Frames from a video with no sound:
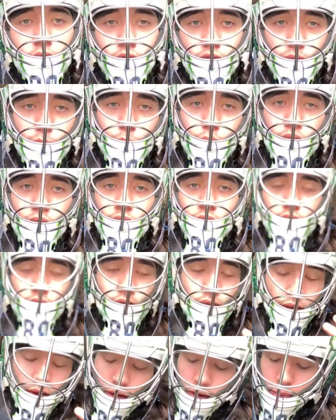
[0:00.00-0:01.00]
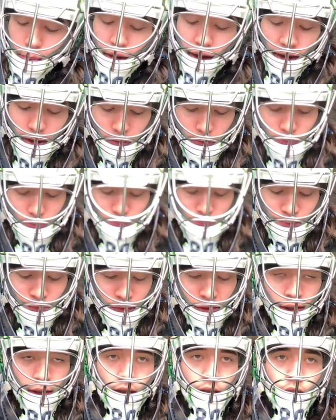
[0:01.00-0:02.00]
spots on my head.
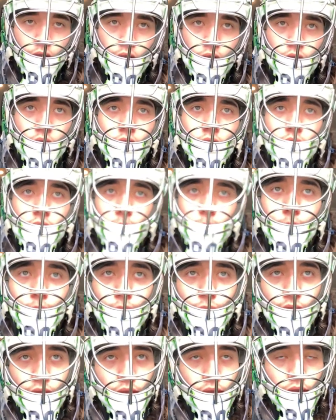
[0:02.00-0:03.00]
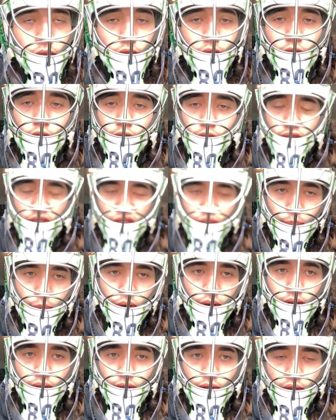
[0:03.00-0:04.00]
Um, that's
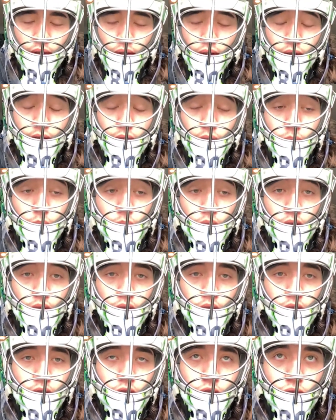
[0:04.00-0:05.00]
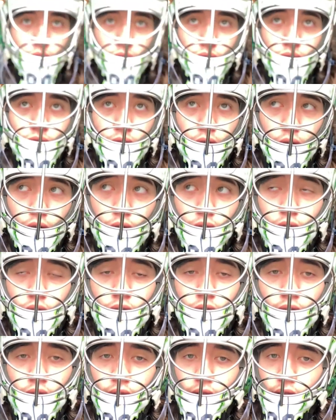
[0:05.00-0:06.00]
about it for the video so
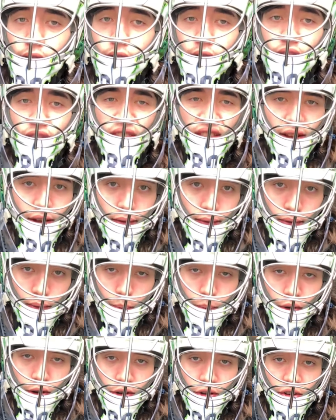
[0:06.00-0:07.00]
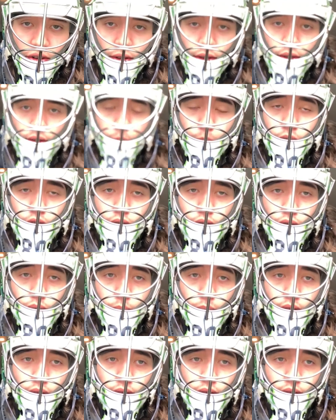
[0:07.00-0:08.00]
far. Uh, thank you for watching. Let me know if you
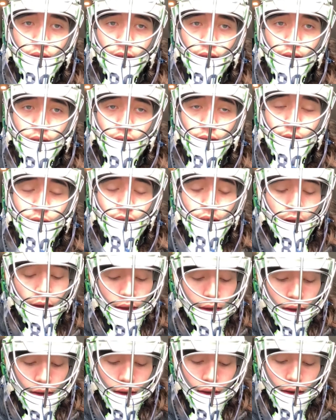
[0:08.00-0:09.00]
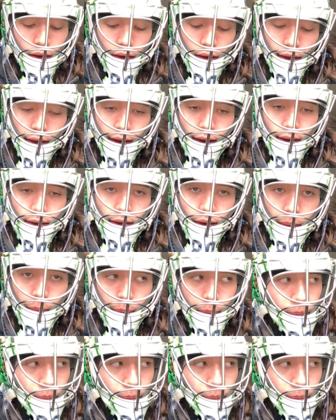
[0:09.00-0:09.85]
want anything else. Uh, and yeah.